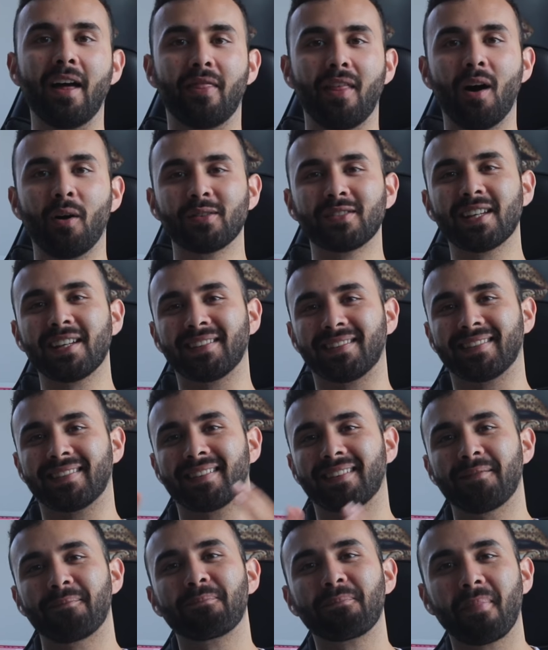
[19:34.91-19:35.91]
And that was
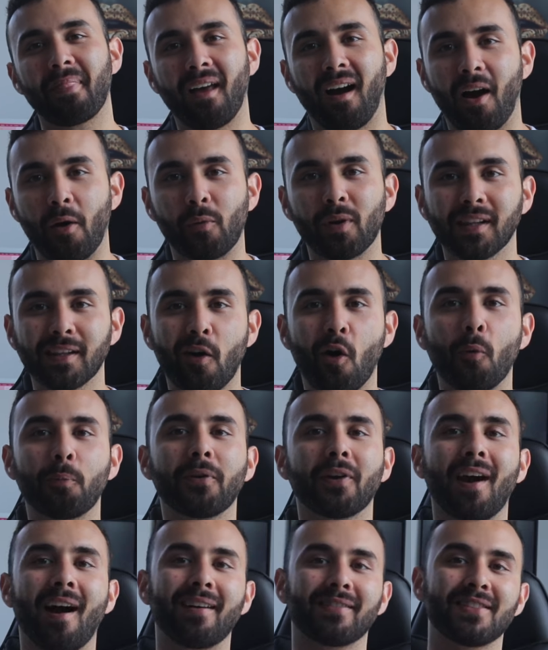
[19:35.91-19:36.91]
it. I really hope
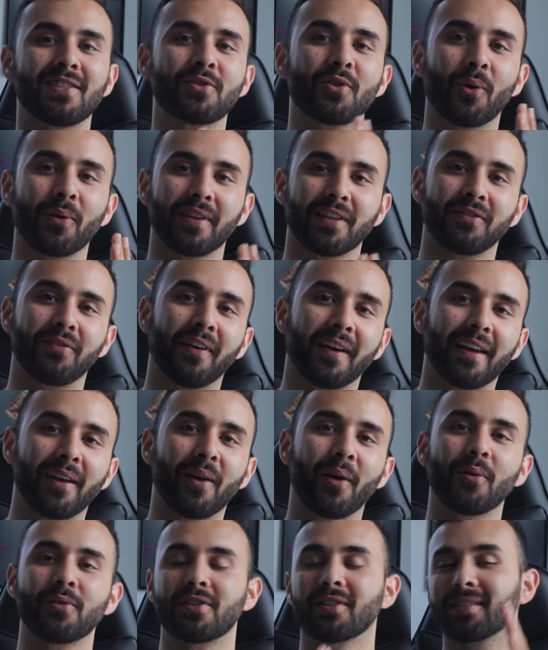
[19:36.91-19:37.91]
you guys enjoyed this
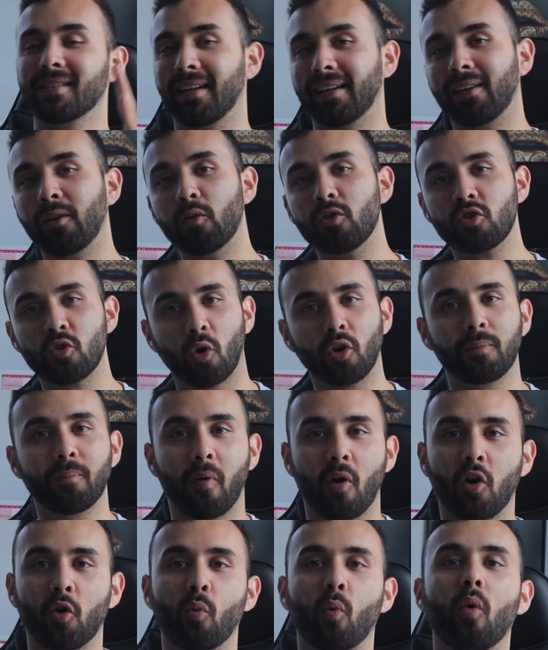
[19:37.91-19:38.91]
video just like you enjoyed
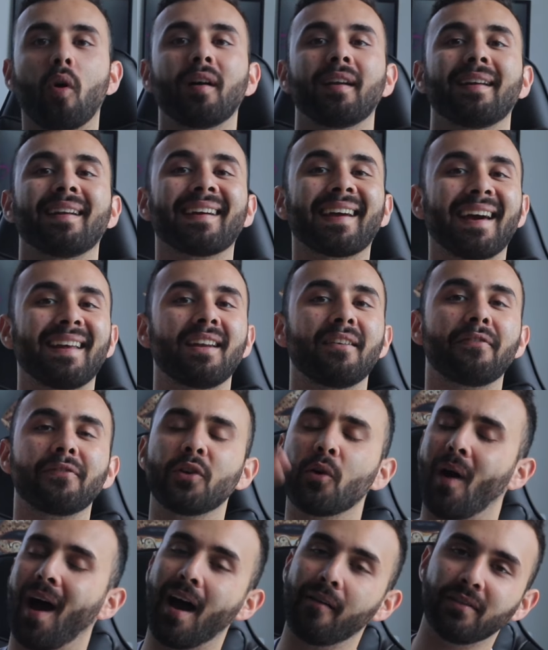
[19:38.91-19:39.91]
part one. And again, if
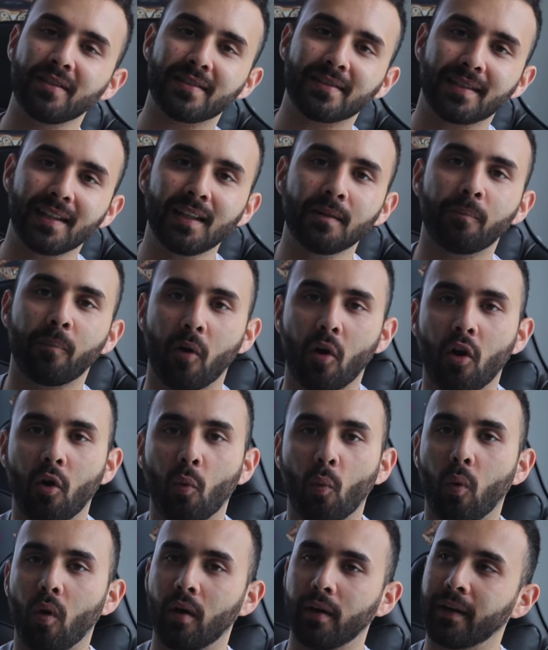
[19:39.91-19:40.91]
you haven't seen
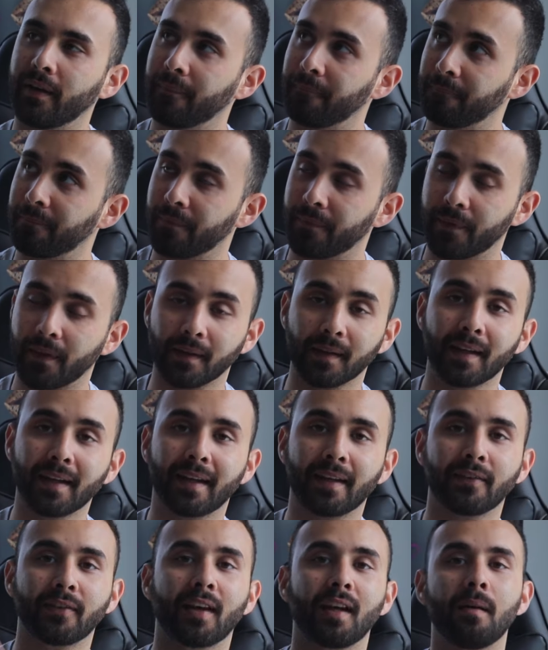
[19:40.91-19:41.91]
part one, the
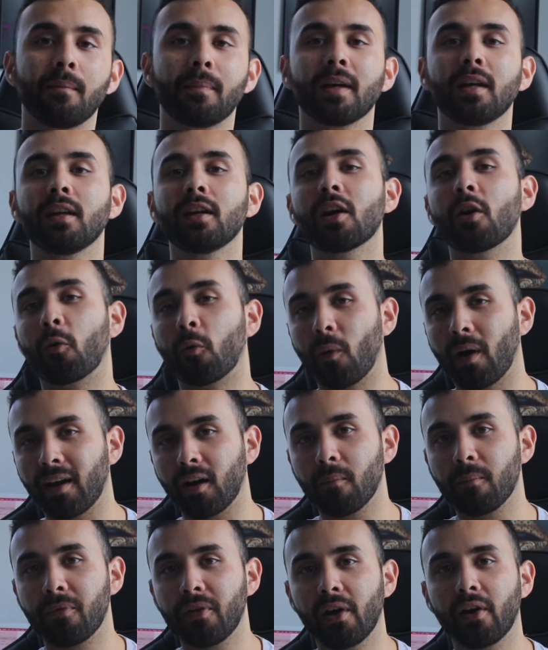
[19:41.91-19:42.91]
link is going to be right
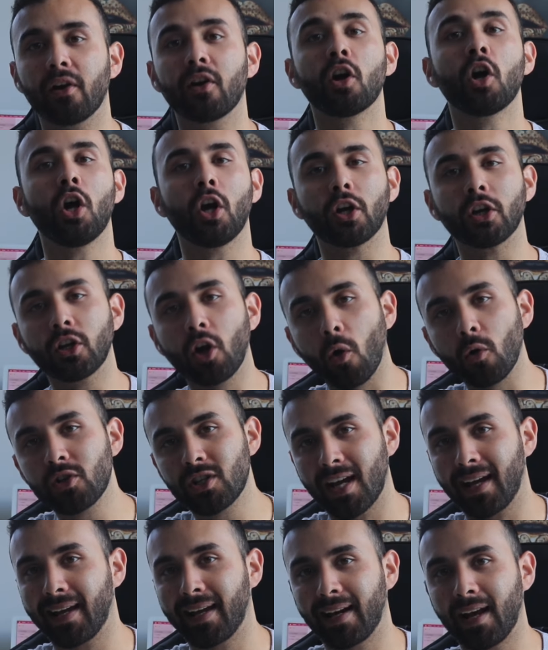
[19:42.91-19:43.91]
up there. Go
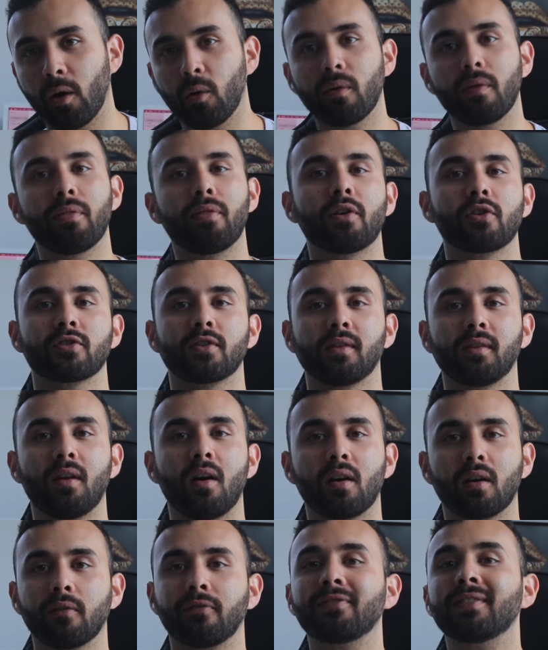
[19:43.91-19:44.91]
check it out. There's a
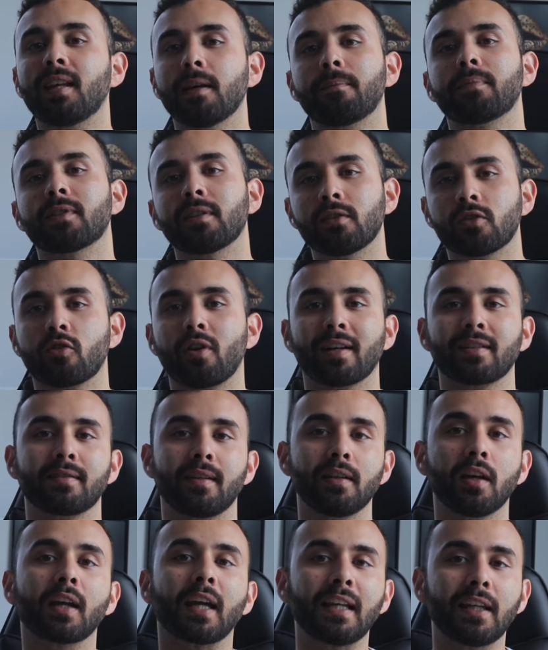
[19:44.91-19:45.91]
lot of tips and tricks
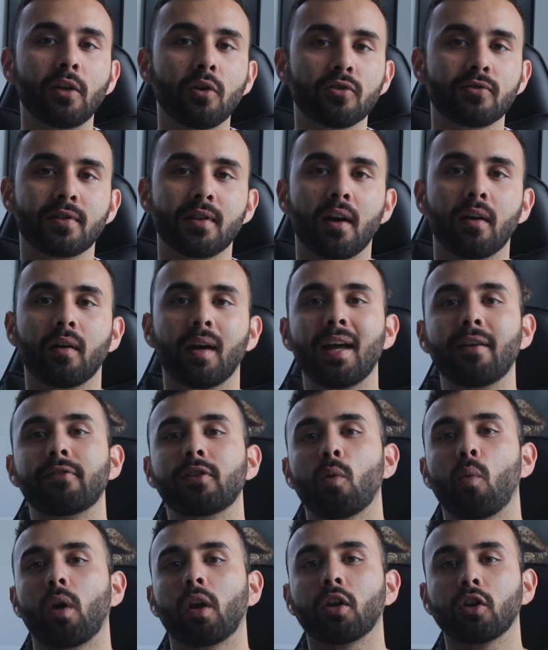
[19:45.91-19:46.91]
that you can use there if
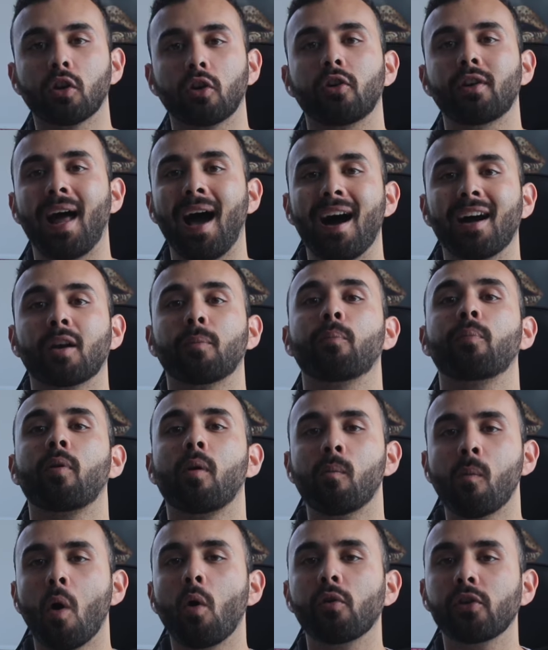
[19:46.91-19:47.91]
you want to learn how to
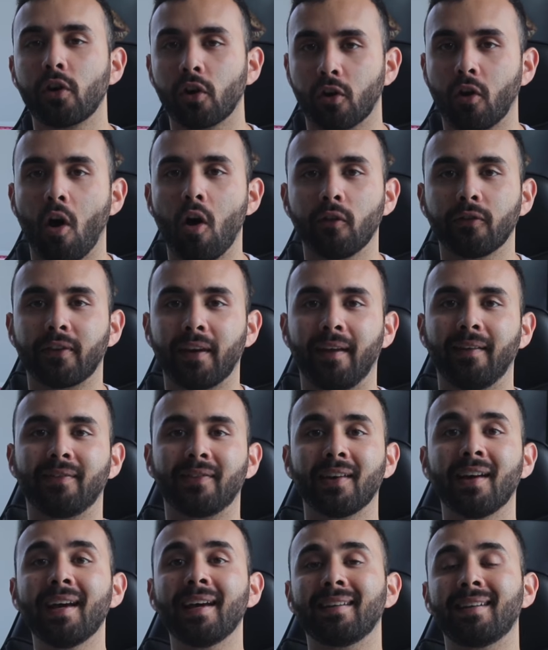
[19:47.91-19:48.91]
promote your
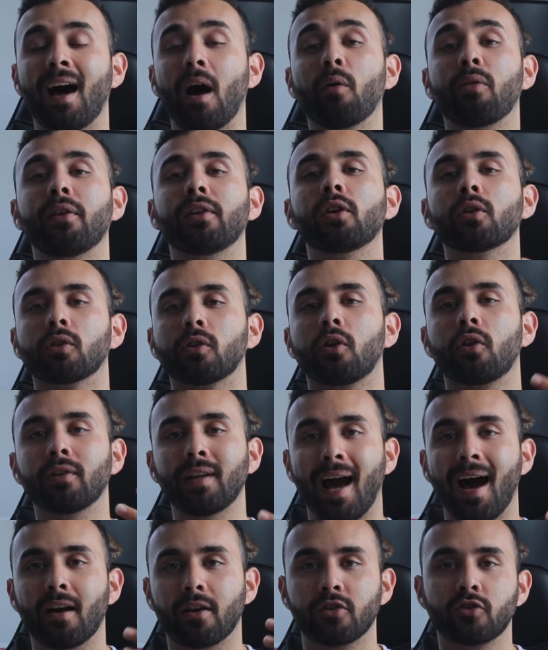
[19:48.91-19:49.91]
content now that you learned
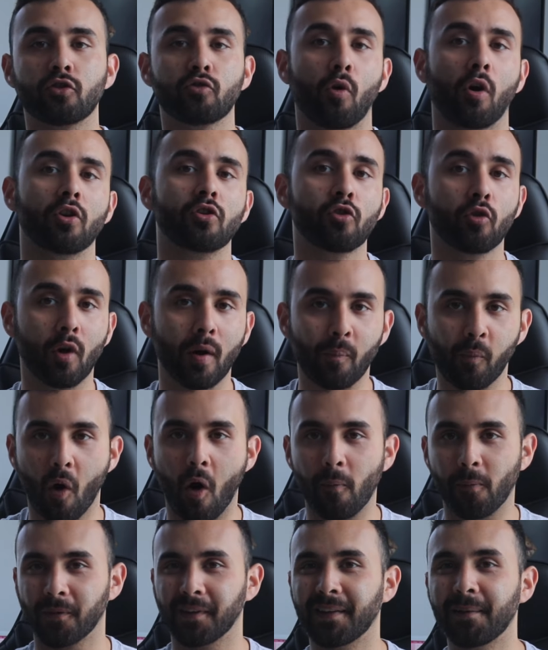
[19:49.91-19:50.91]
how to structure it
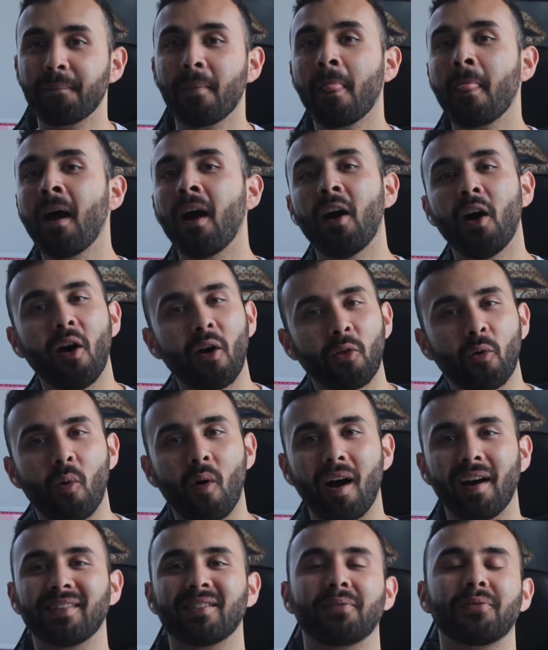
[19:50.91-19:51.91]
properly.
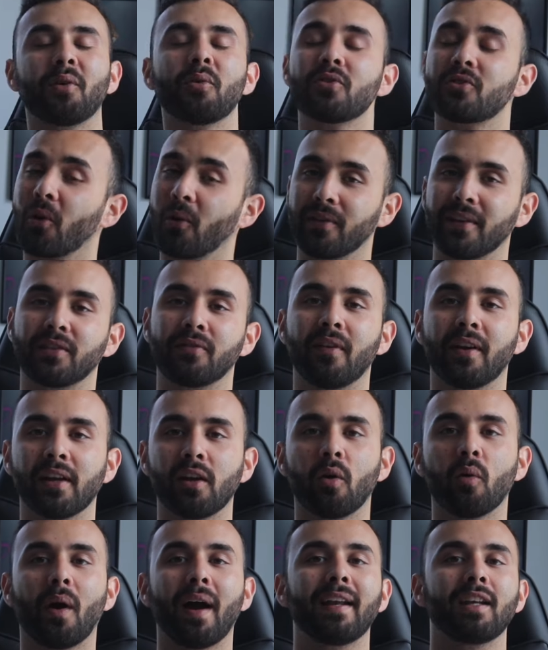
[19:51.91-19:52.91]
Otherwise, if you enjoyed this
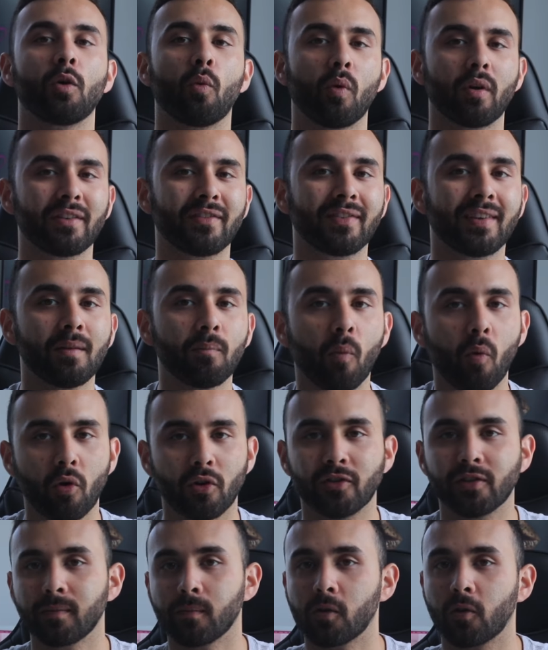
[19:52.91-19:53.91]
video and you want to see more
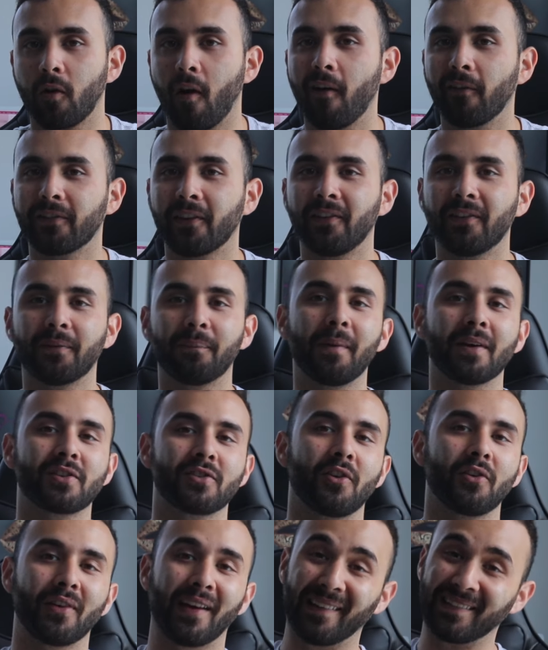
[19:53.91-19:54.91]
similar content, make
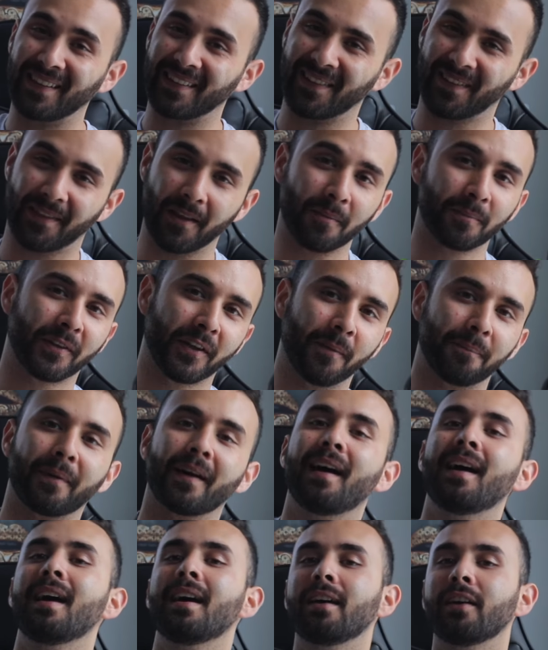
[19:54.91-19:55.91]
sure you hit the thumbs
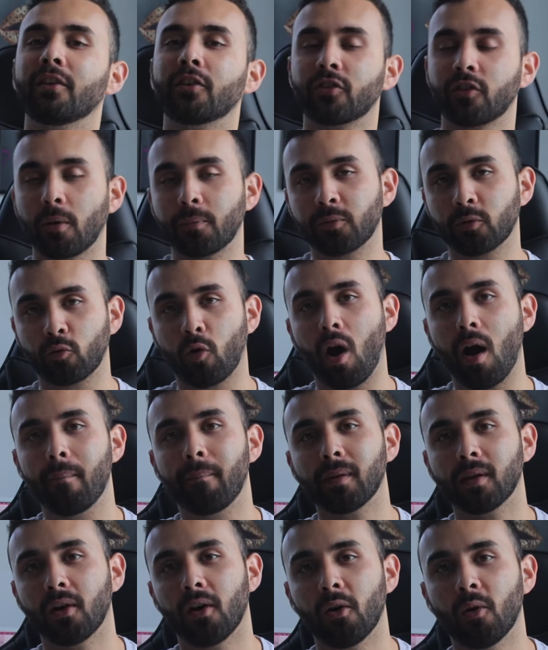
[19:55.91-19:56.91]
up, subscribe
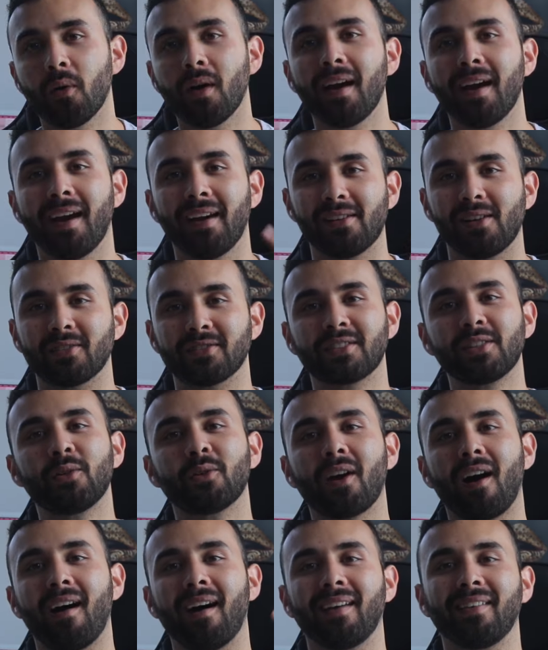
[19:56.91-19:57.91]
below, and I'll see you
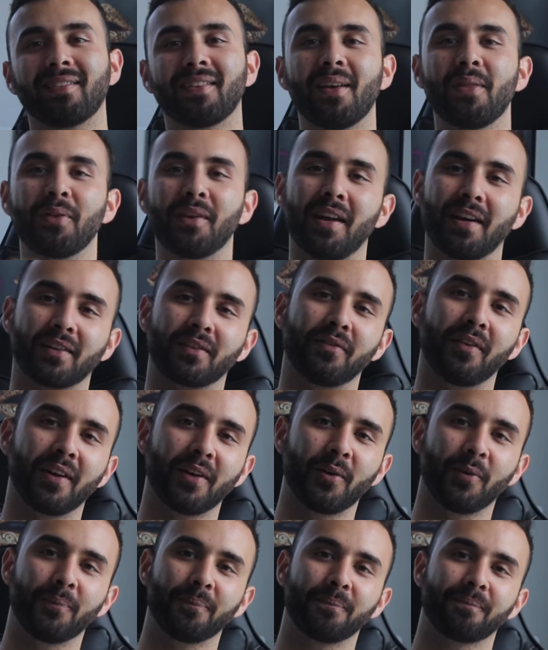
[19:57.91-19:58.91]
guys in the next video.